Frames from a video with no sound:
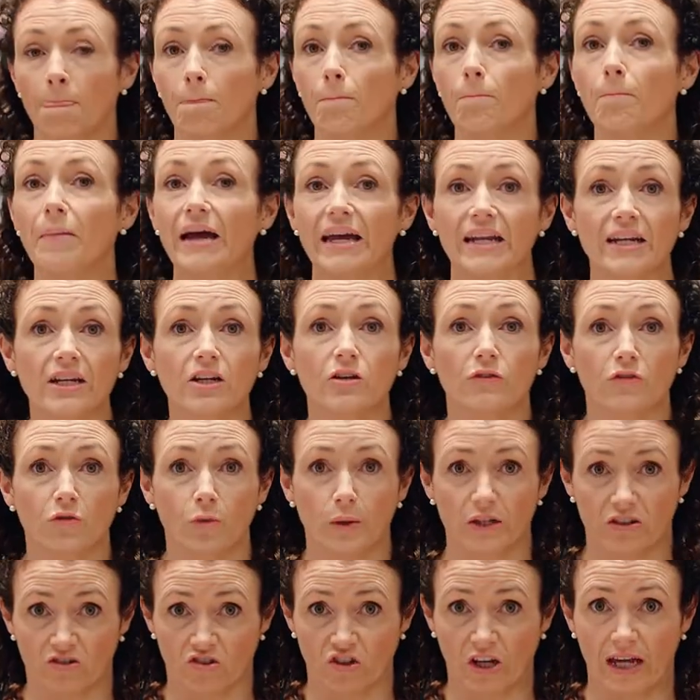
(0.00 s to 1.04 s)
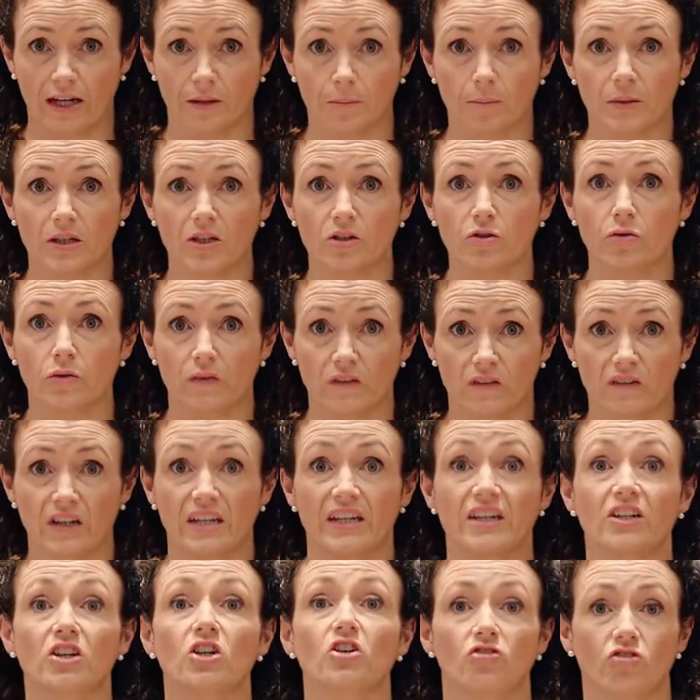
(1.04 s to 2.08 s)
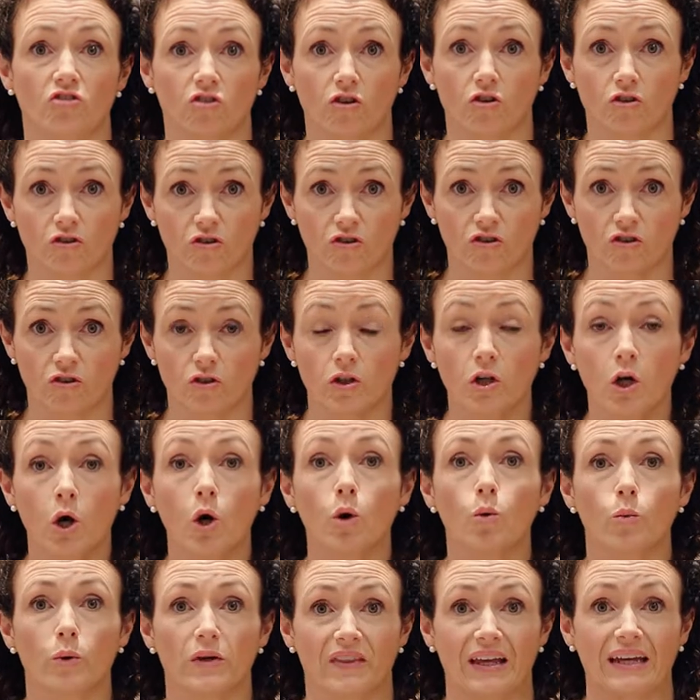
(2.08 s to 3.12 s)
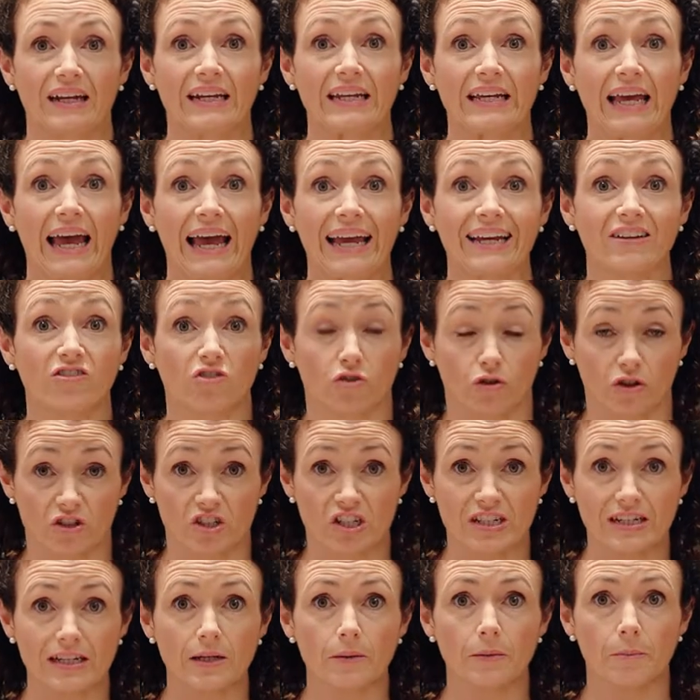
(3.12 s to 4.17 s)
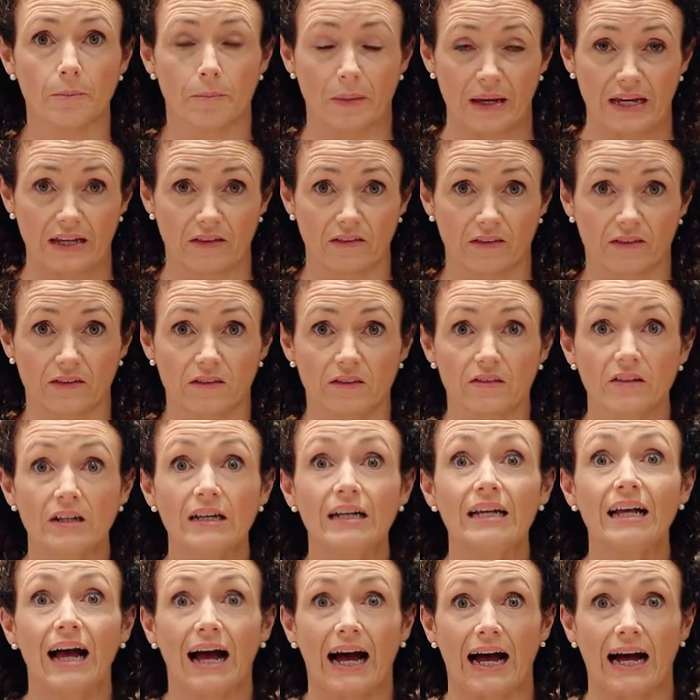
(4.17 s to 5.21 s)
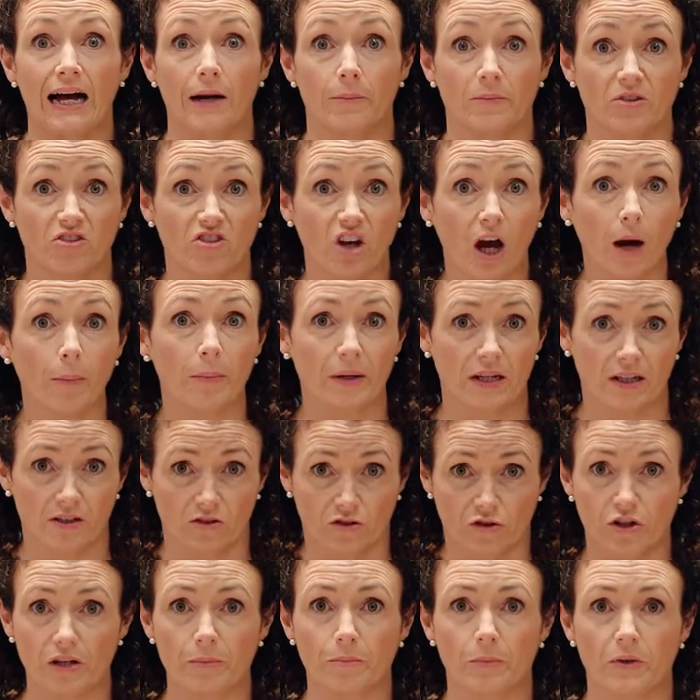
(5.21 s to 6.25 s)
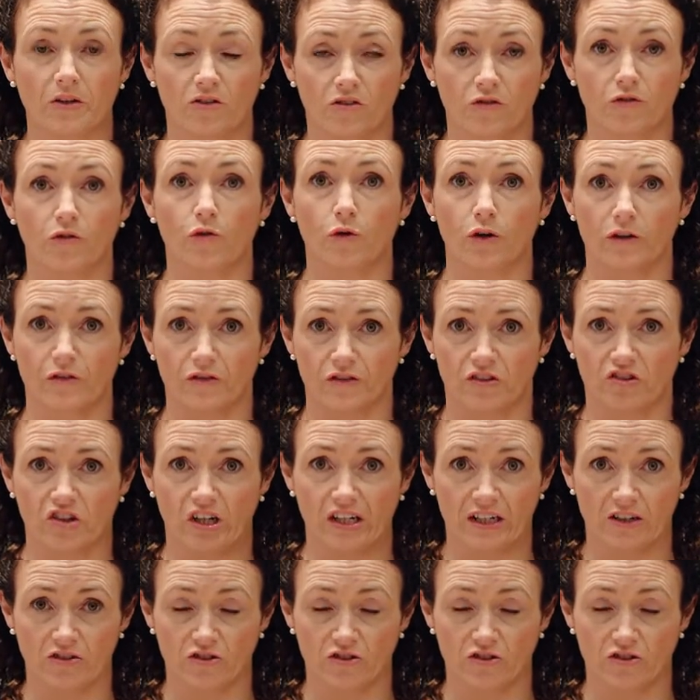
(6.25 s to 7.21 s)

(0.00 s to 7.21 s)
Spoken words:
many of which can be used in conjunction with any HRT-based topical treatment for vaginal